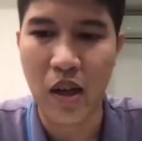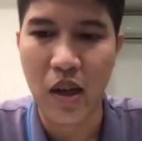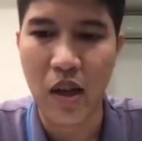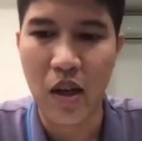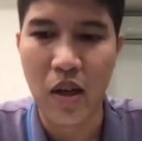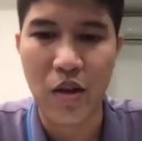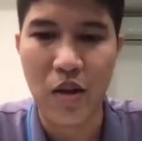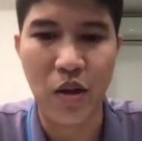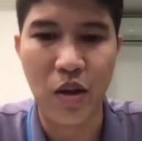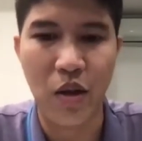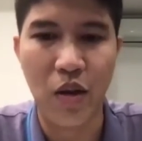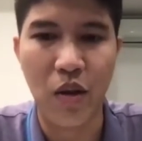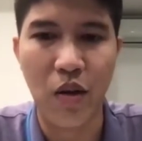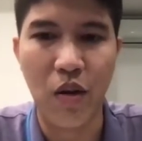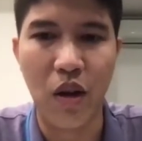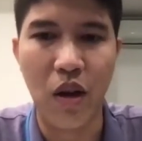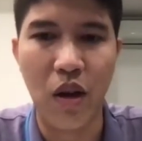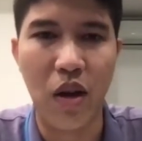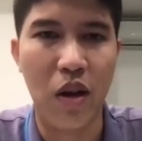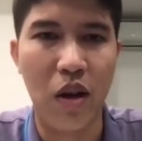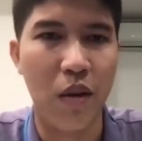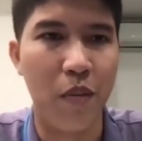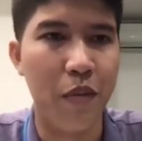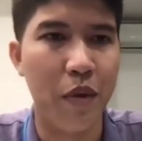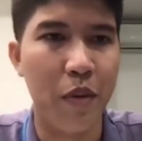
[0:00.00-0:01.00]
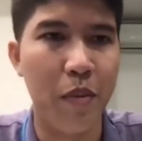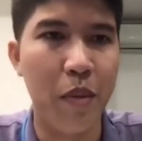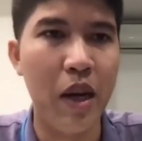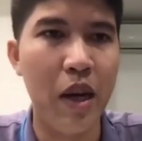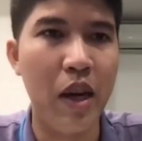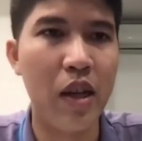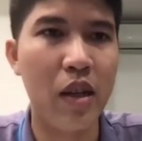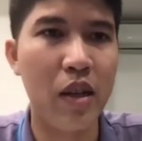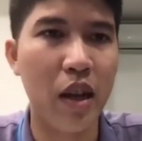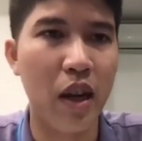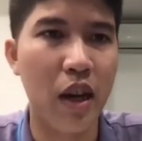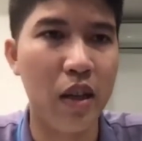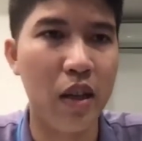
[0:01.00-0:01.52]
So meaning
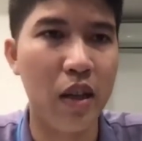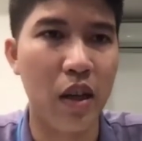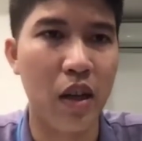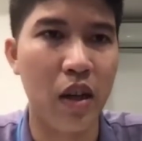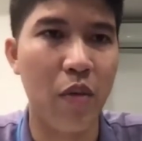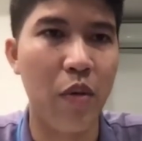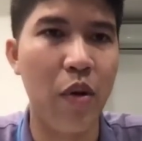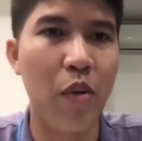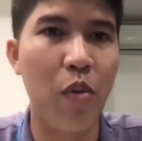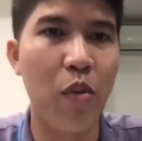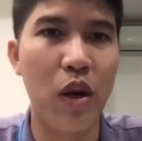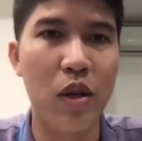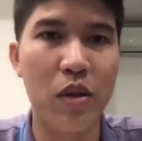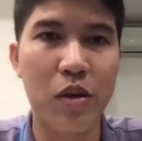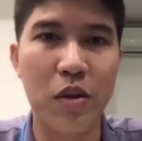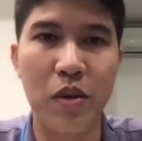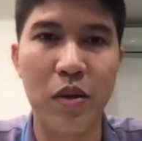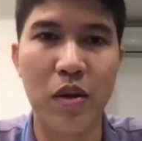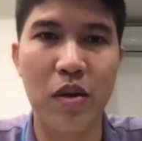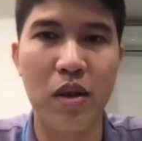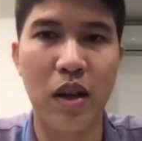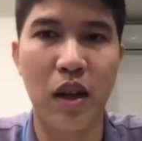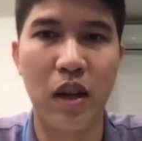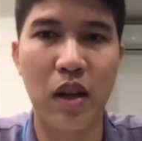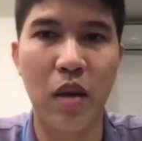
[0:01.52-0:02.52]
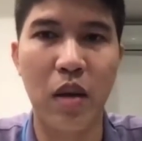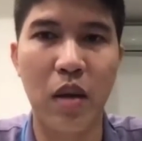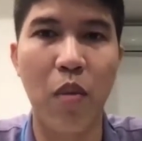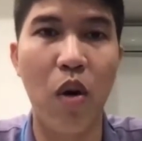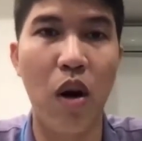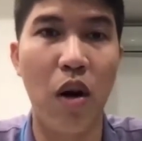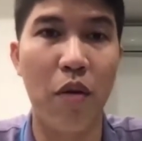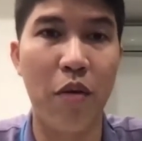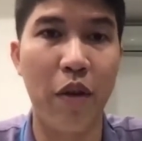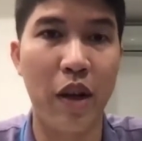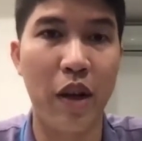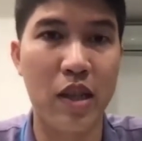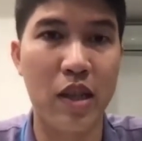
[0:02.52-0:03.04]
that we want to design a more
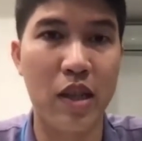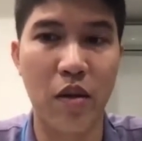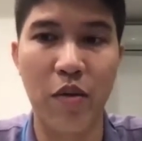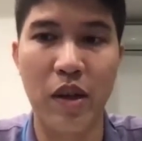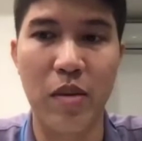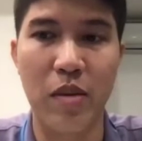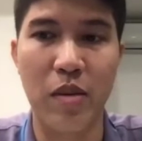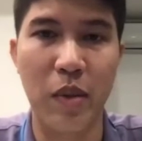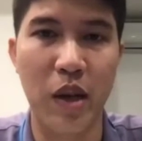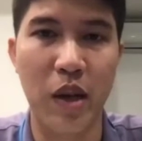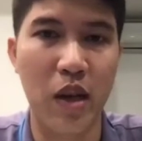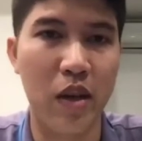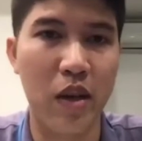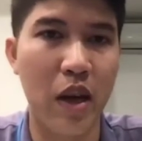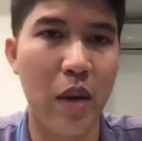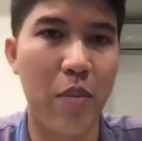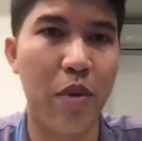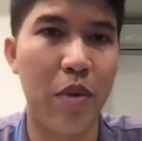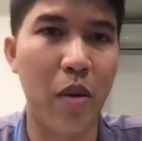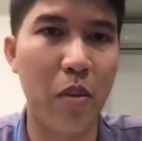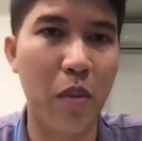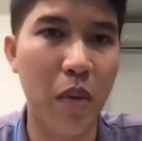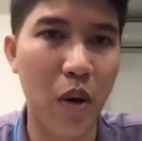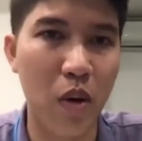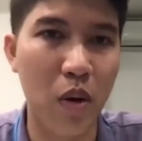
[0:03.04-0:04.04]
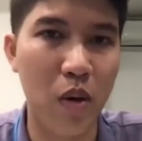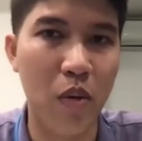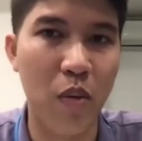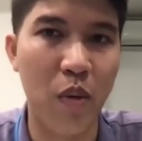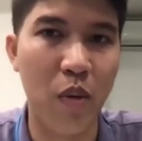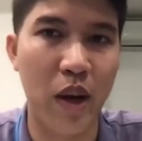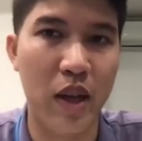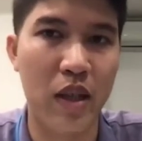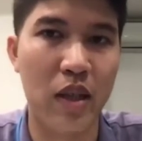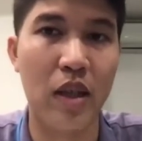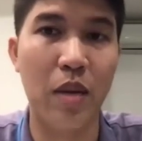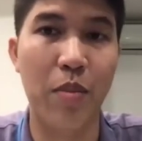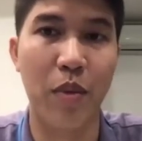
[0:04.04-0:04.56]
effective bin that promote
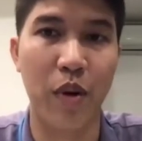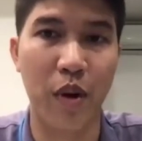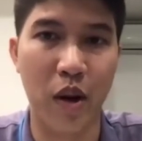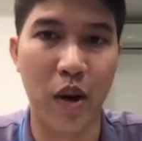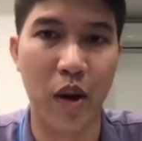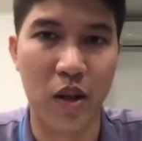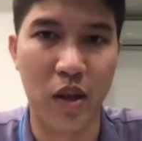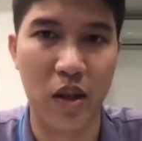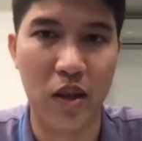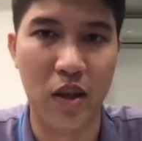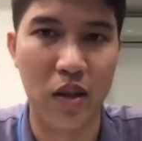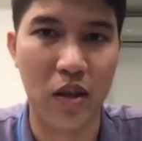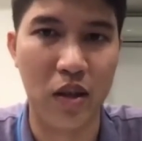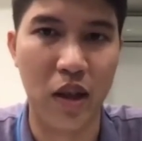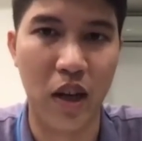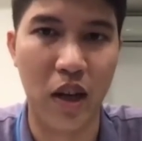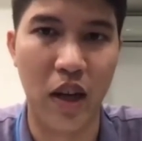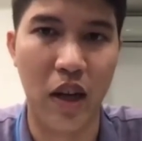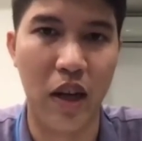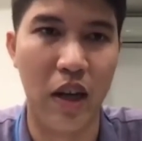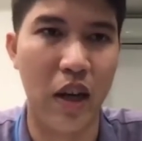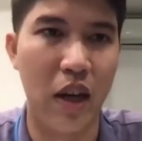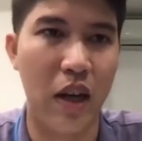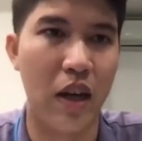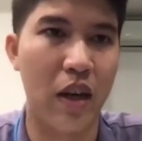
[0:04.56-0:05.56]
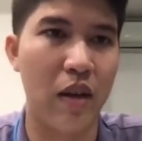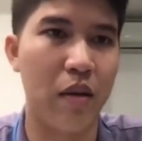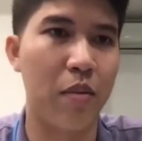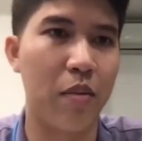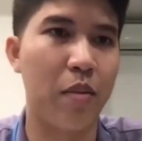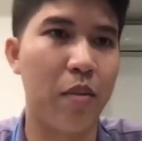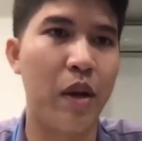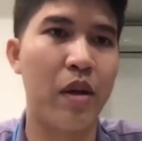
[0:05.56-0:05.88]
waste separations and